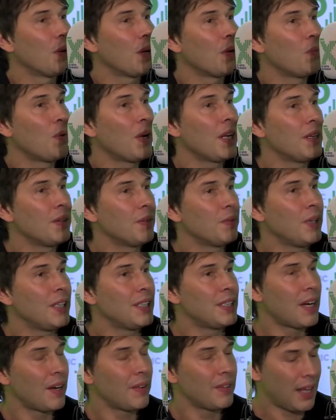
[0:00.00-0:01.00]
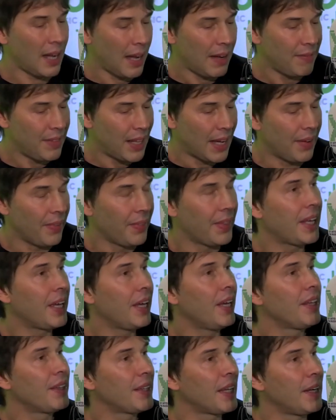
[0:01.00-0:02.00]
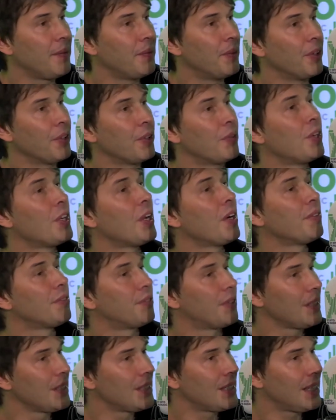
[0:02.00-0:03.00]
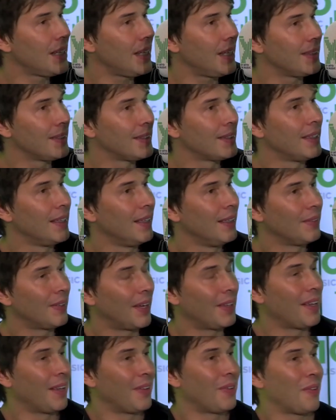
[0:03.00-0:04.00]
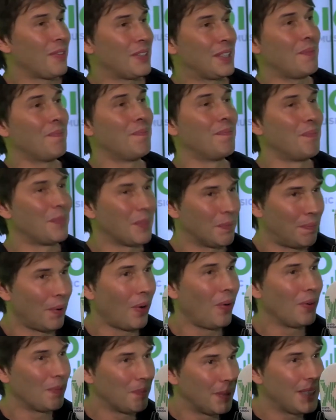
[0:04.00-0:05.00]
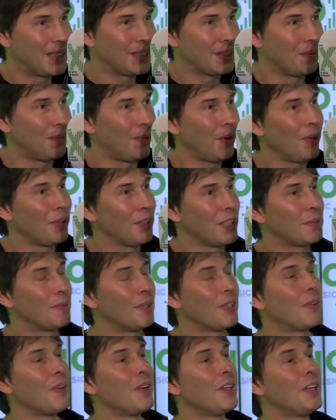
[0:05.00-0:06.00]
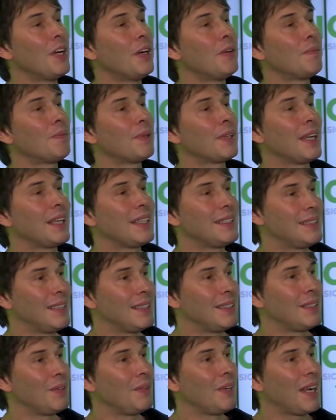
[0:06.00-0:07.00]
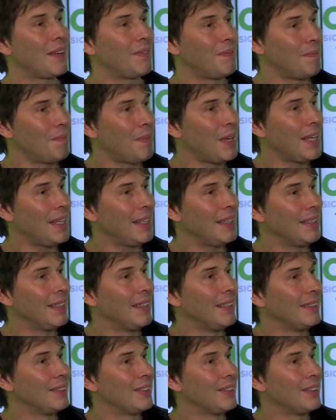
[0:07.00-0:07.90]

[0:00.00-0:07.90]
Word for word: we don't have that on the Earth anymore. There are no frontiers. Right? There are obviously political borders, but there are no places that we haven't been.